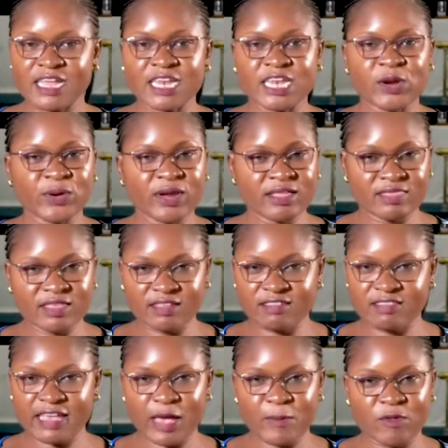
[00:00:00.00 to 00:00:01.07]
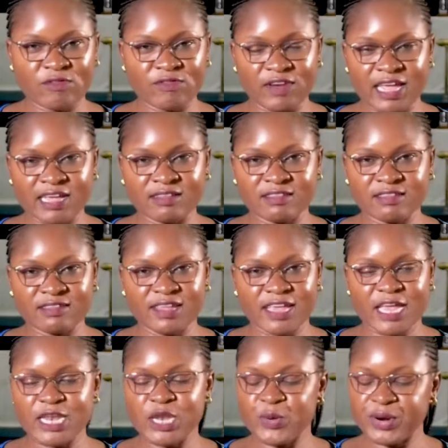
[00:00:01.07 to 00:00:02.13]
during this time of Lent,
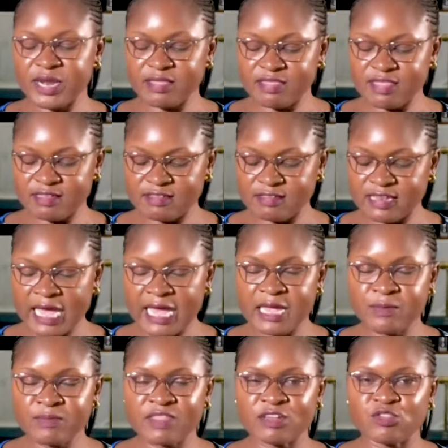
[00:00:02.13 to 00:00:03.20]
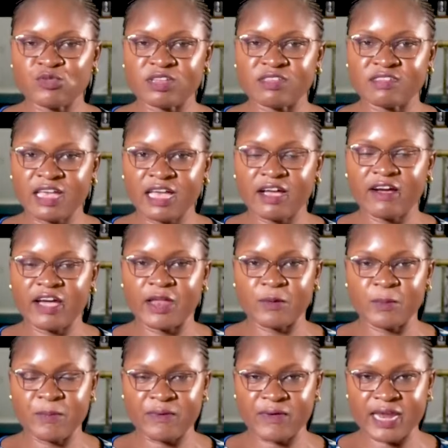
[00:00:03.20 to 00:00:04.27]
during this time that we take
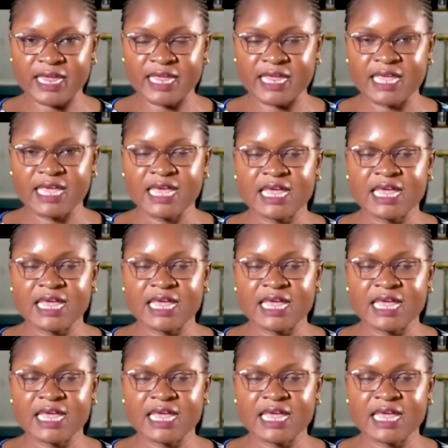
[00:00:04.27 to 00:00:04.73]
and pray,